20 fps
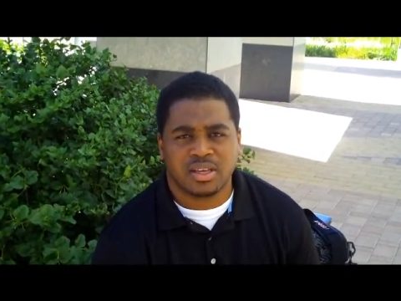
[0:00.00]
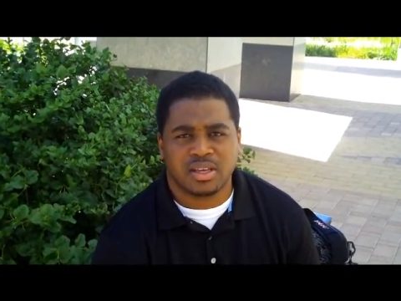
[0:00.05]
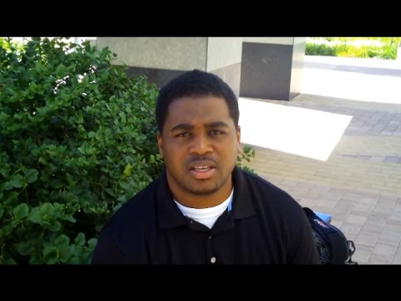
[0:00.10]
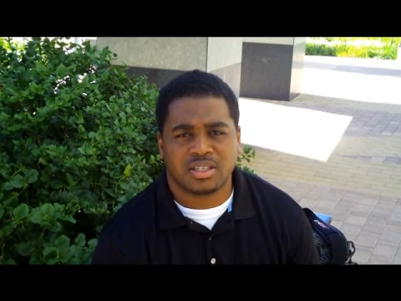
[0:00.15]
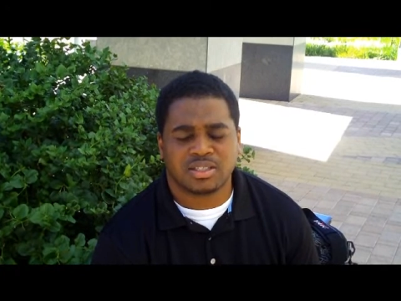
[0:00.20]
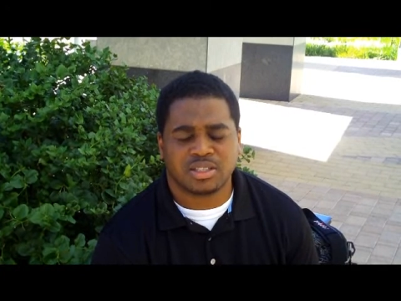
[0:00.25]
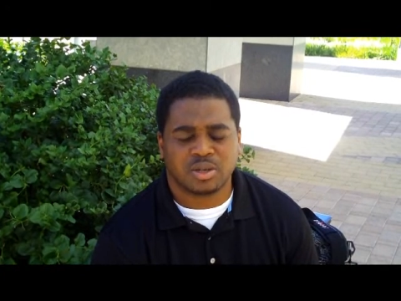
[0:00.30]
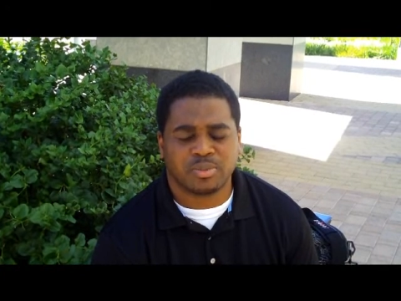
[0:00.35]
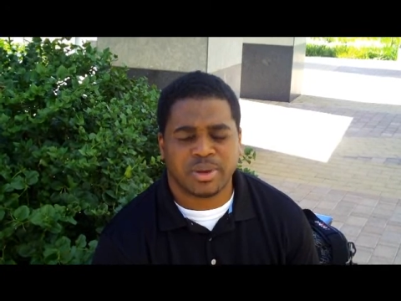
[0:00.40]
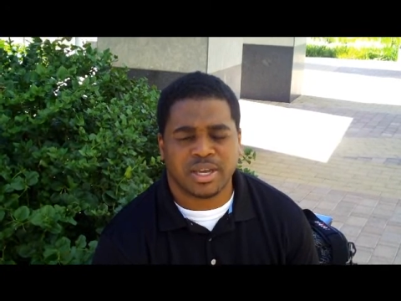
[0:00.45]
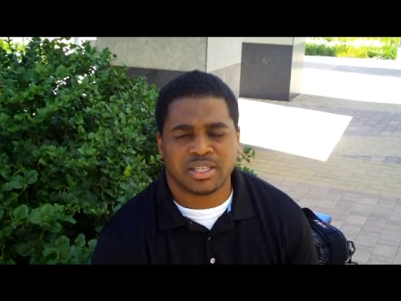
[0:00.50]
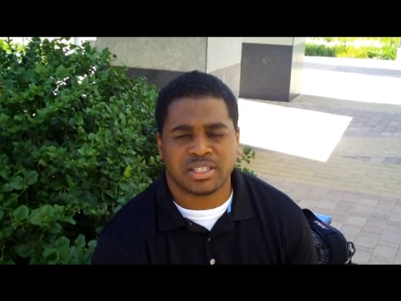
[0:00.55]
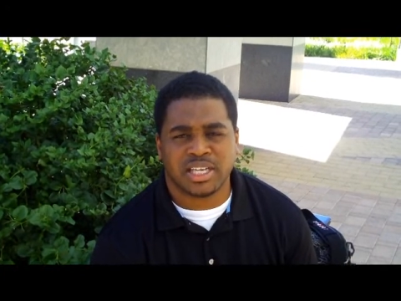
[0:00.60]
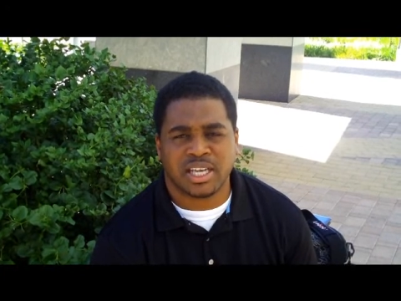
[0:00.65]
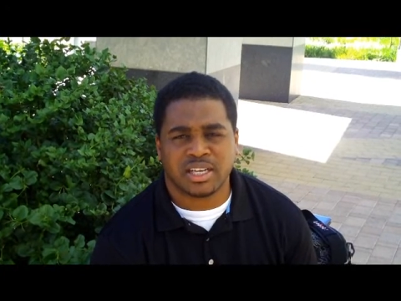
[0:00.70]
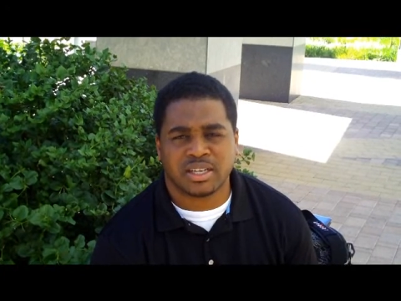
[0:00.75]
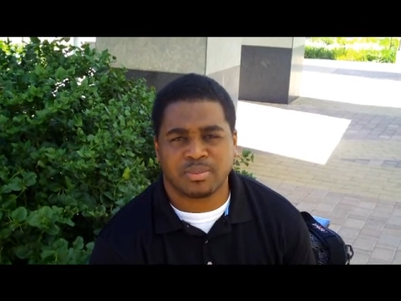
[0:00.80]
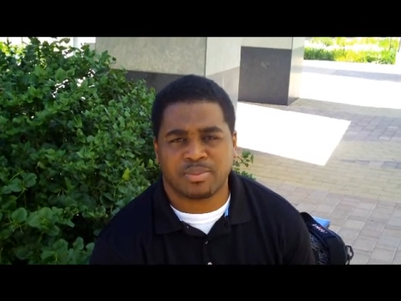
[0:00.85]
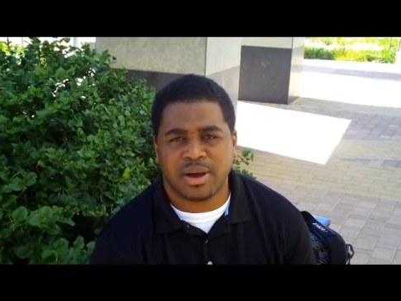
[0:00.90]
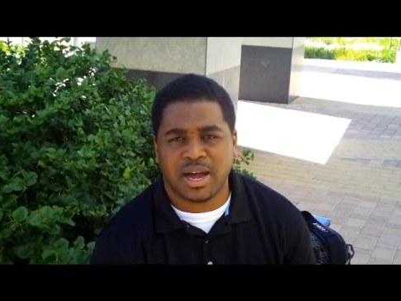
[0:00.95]
he still
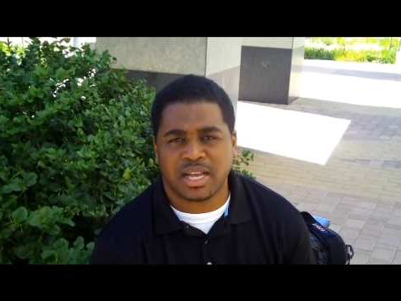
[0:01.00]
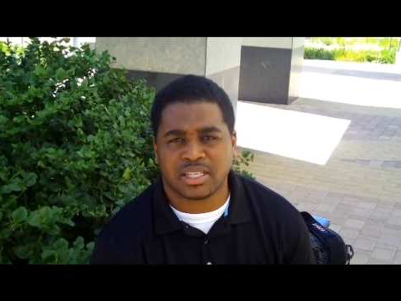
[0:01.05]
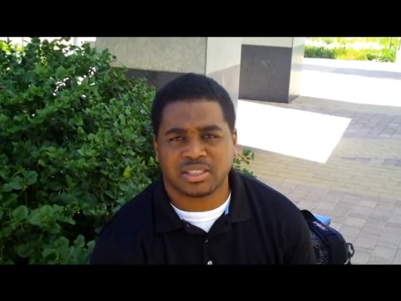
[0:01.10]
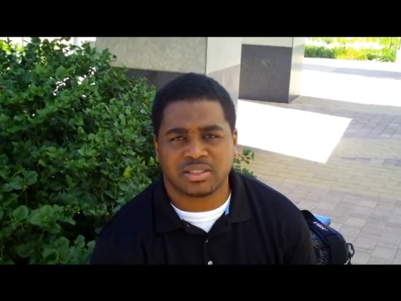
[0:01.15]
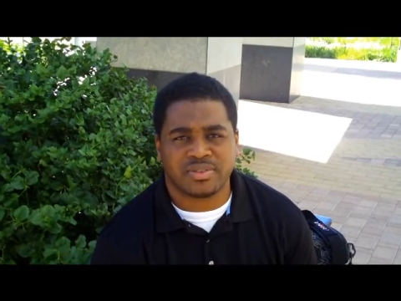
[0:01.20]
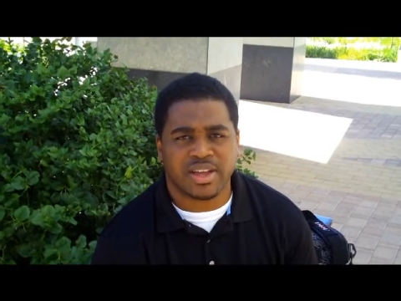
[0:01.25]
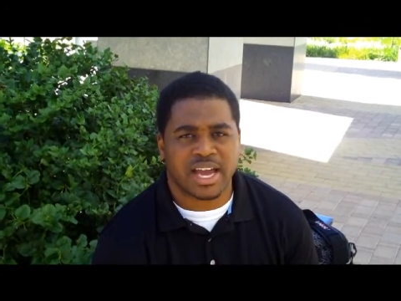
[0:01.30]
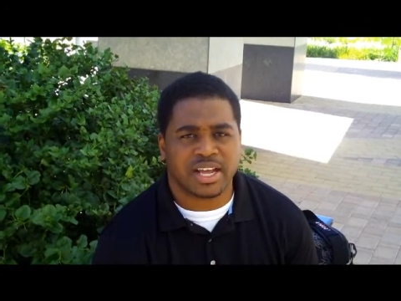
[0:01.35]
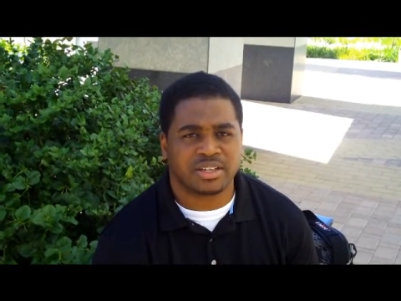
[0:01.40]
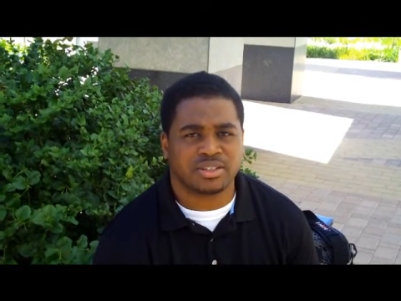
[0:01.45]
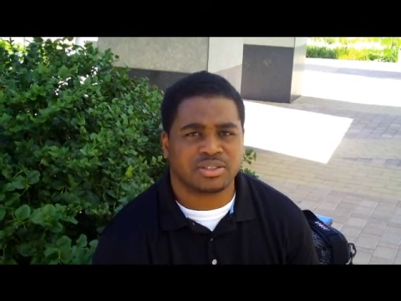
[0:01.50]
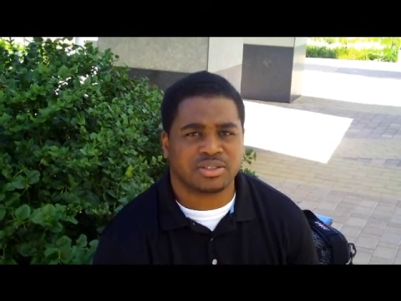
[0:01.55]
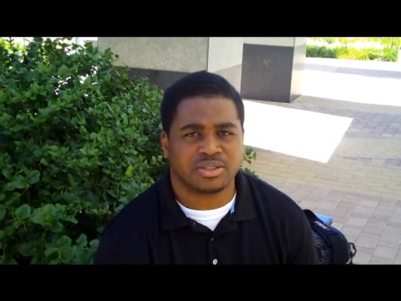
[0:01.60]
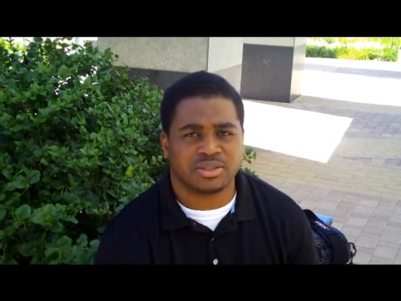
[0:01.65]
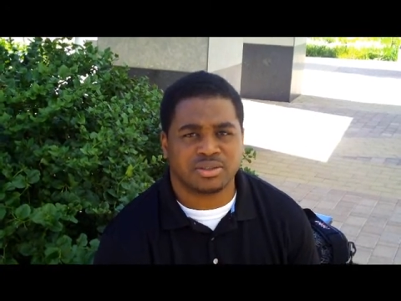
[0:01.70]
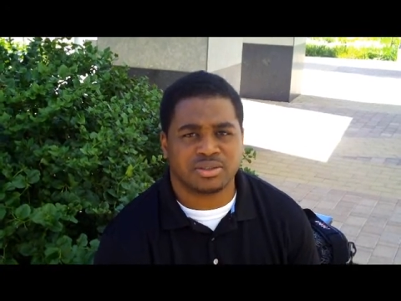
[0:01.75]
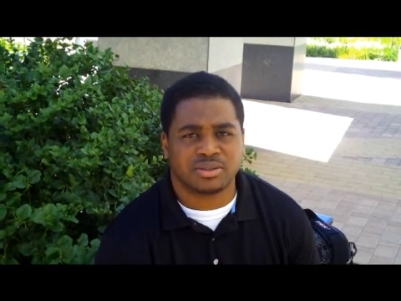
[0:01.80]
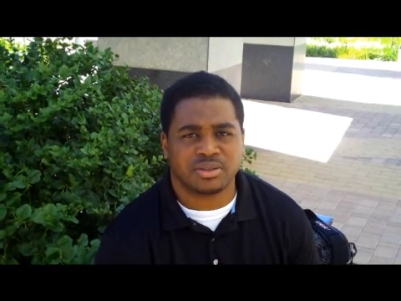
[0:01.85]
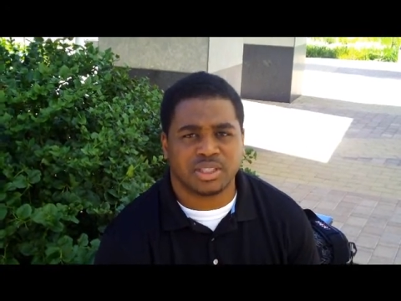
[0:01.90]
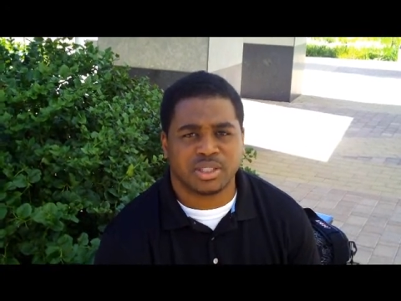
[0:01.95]
maintained a positive
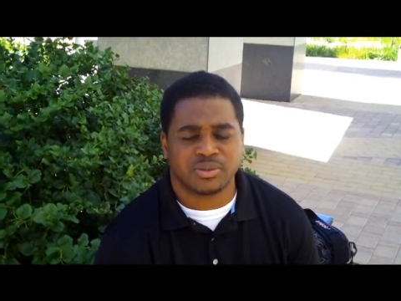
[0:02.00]
attitude.